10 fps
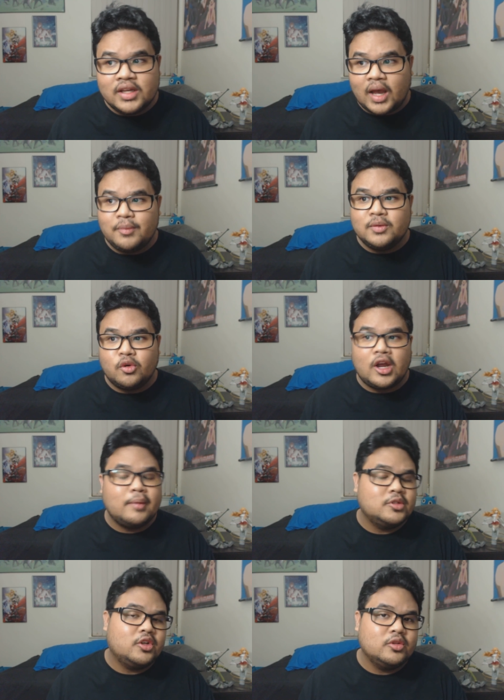How many more
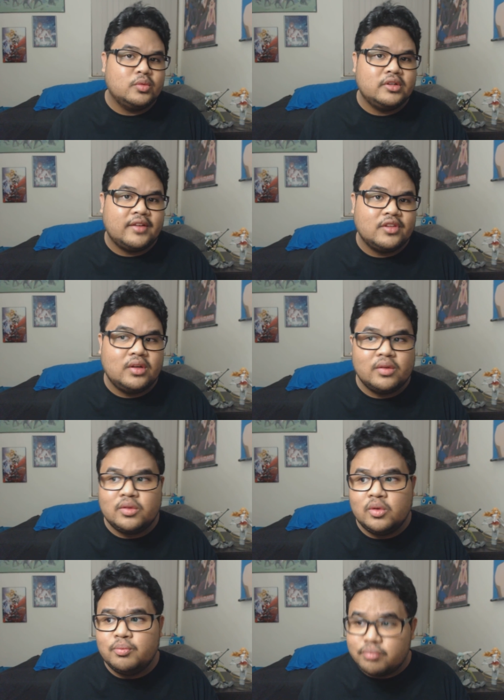obstacles will we have to go
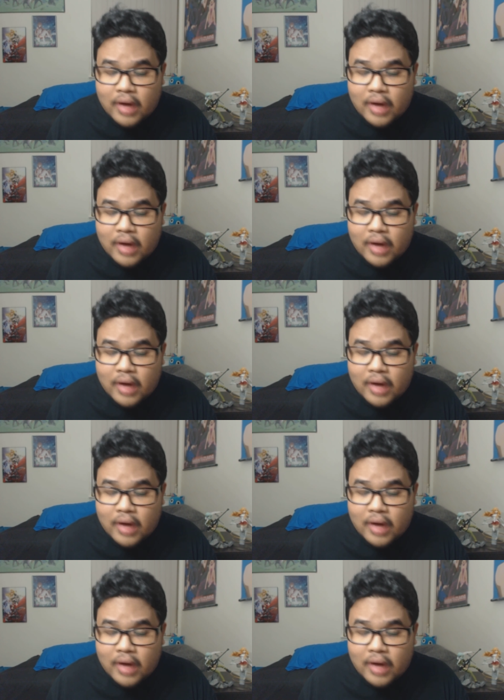through?